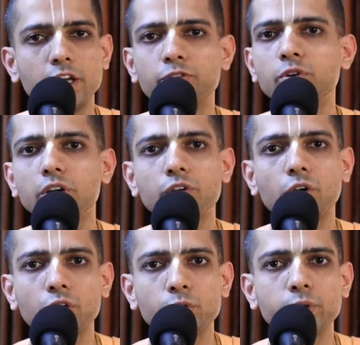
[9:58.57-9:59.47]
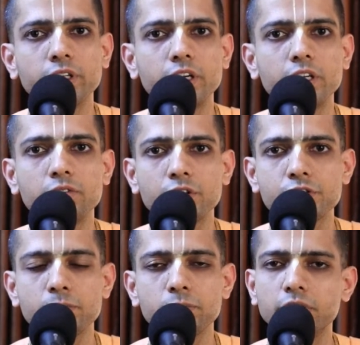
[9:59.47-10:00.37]
If you are not doing deity
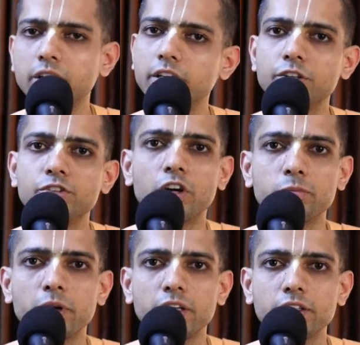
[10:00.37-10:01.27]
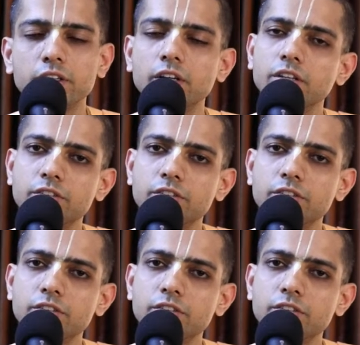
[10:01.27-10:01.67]
worship, then it not matter.